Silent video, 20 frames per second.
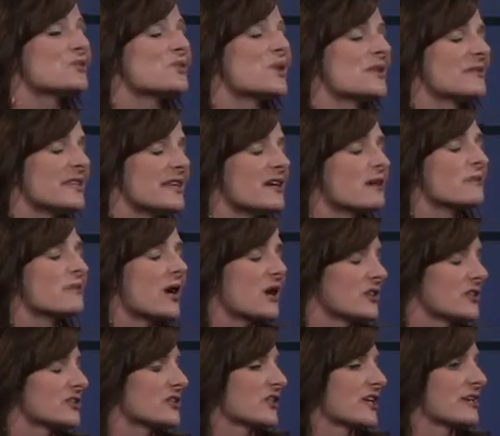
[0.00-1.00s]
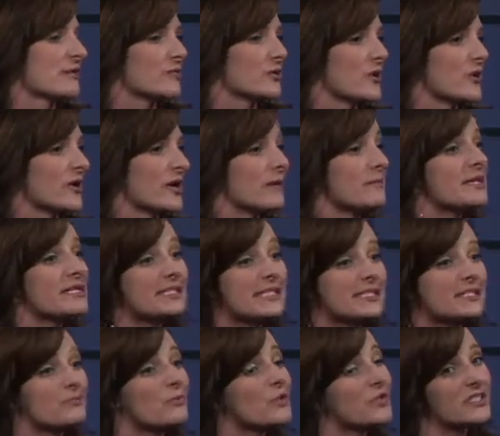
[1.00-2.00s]
one thing about our training program is
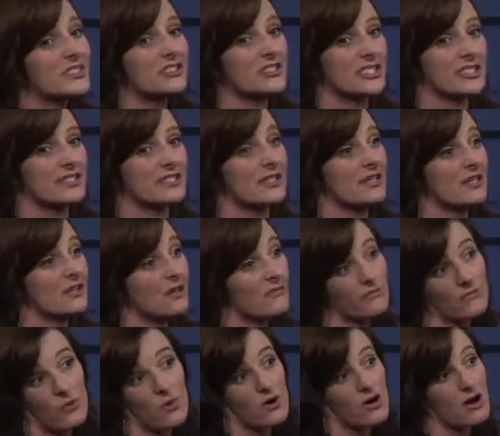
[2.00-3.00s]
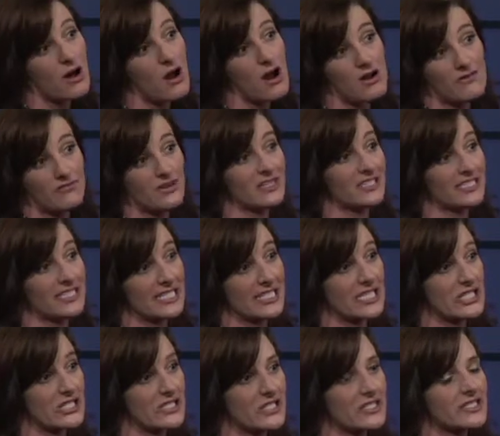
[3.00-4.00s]
it's more than just for our
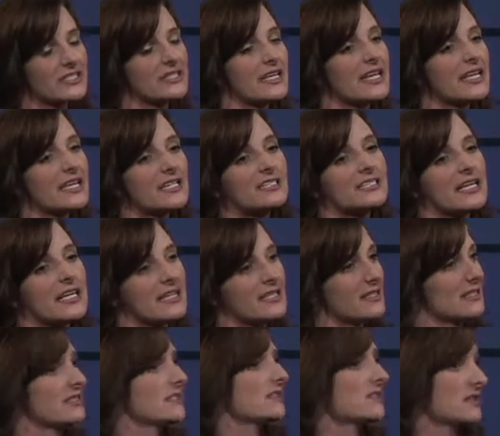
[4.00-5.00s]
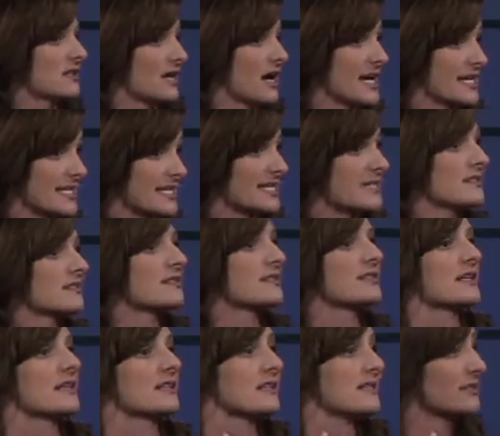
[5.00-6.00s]
volunteers. They can take these ideas
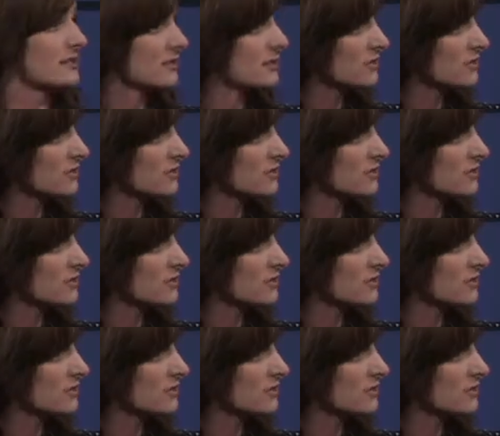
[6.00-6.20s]
and these